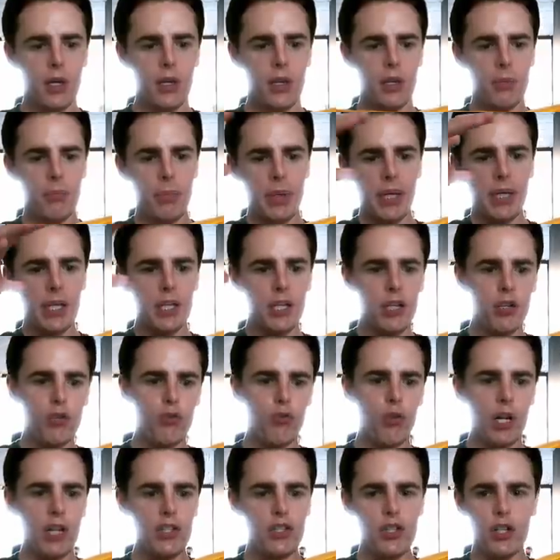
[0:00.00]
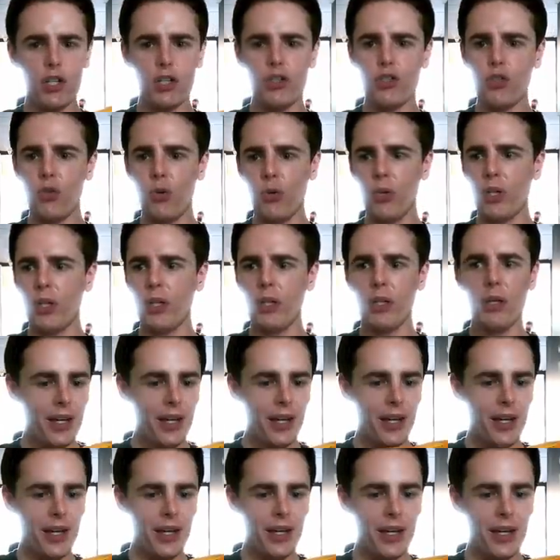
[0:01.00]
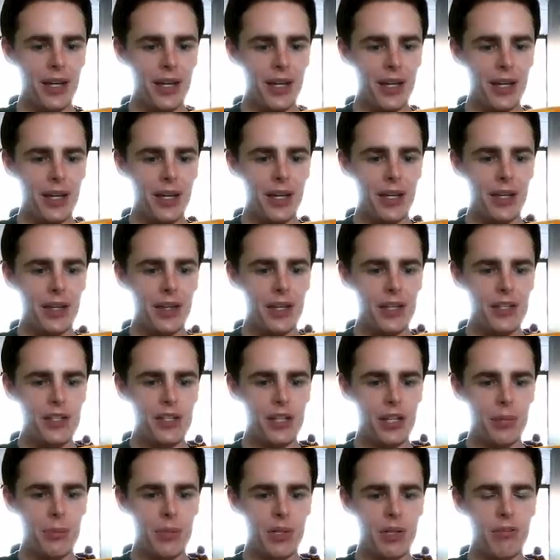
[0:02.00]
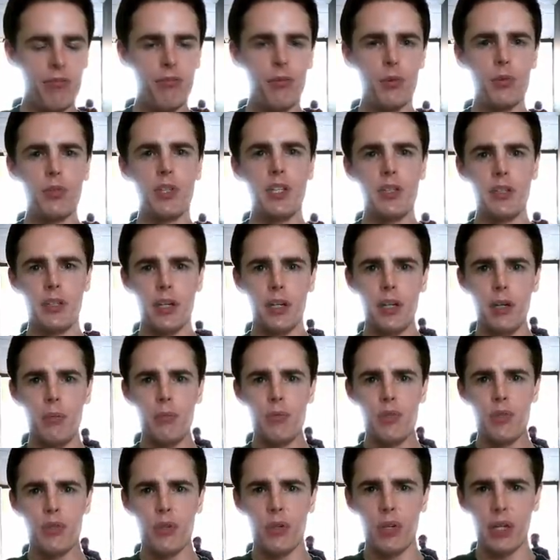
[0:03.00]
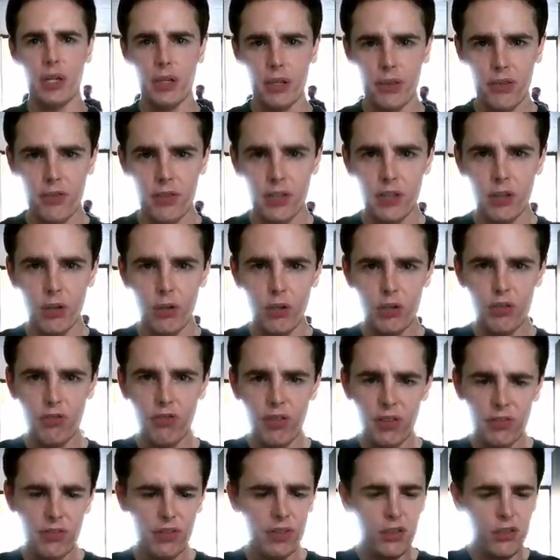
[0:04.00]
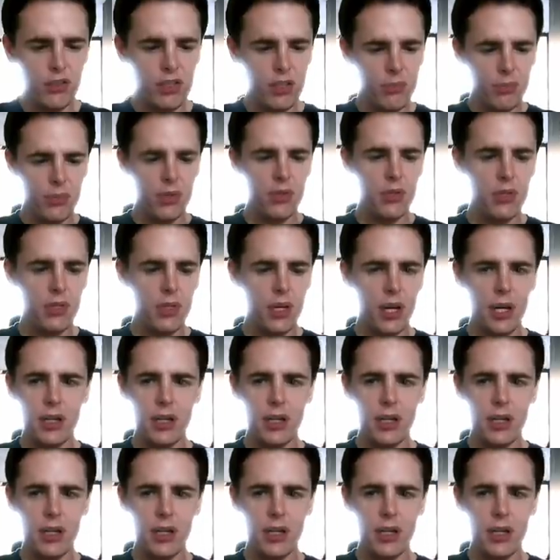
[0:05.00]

The big Raj Kachori, that's coming at 14 dirhams, so like $3.50 or something.